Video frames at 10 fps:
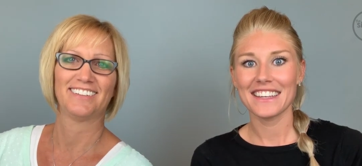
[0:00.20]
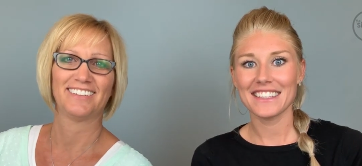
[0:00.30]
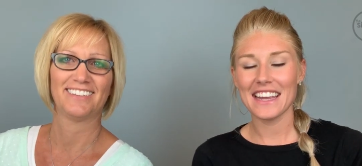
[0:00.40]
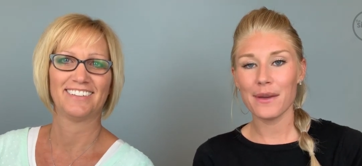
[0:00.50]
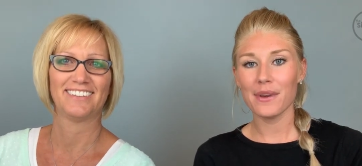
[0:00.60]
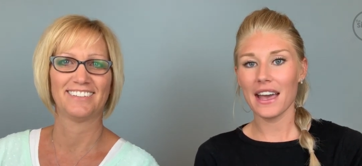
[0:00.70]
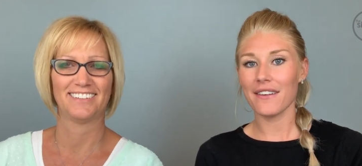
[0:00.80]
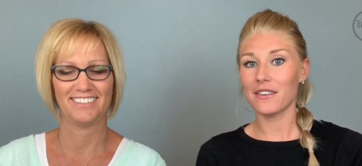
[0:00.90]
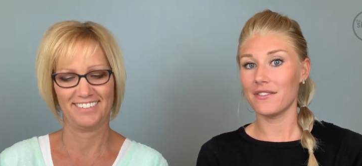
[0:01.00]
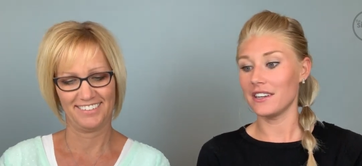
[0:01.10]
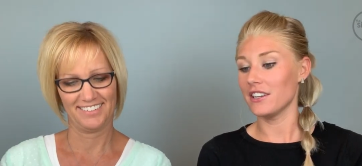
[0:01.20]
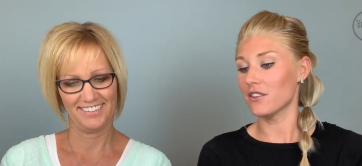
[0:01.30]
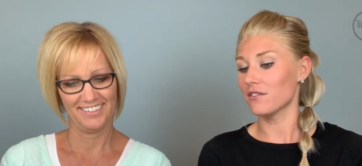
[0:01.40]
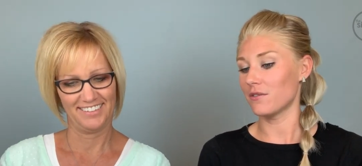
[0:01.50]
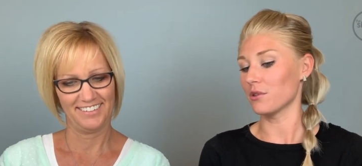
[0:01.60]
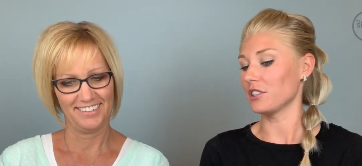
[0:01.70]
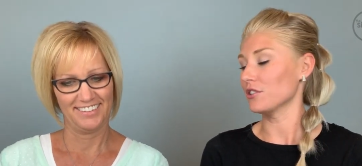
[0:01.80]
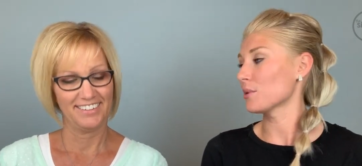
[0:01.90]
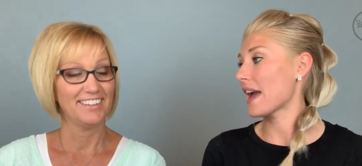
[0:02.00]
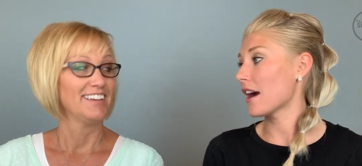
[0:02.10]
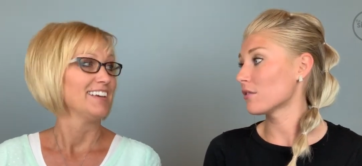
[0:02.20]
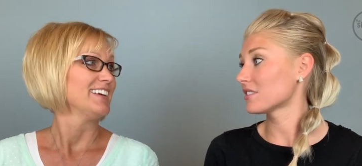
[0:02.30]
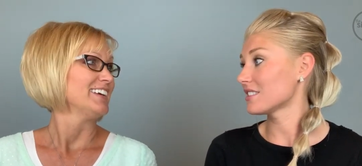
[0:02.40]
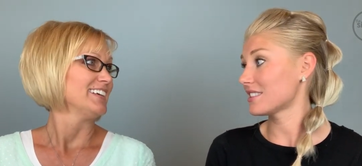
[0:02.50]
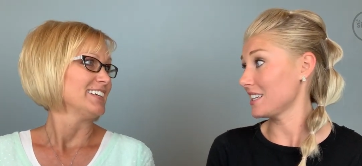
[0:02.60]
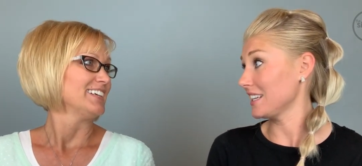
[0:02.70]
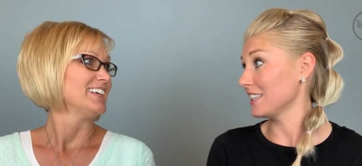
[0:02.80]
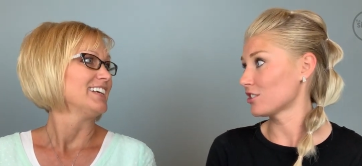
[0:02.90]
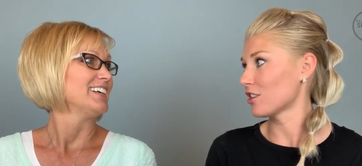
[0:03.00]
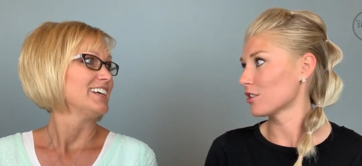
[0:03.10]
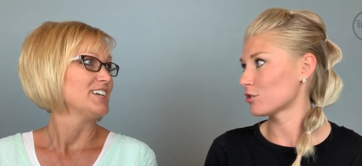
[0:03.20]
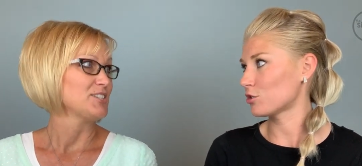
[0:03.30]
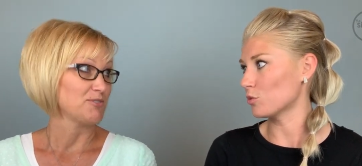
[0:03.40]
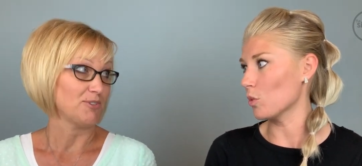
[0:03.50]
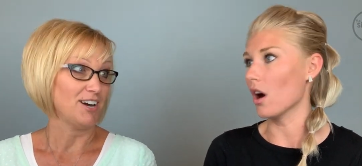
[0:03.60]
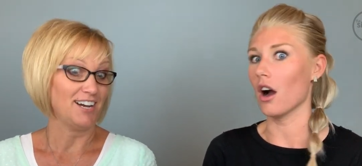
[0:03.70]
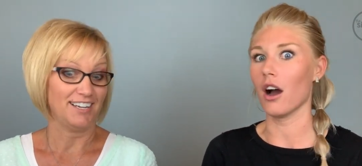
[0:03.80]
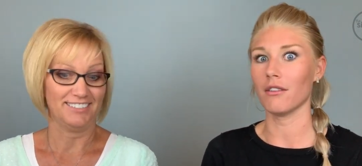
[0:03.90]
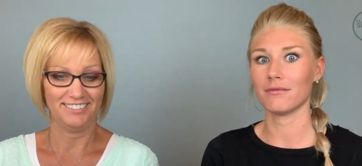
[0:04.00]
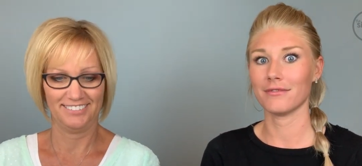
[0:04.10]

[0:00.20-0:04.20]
Speaker 1: Today we have a video for you, how to teach schwa.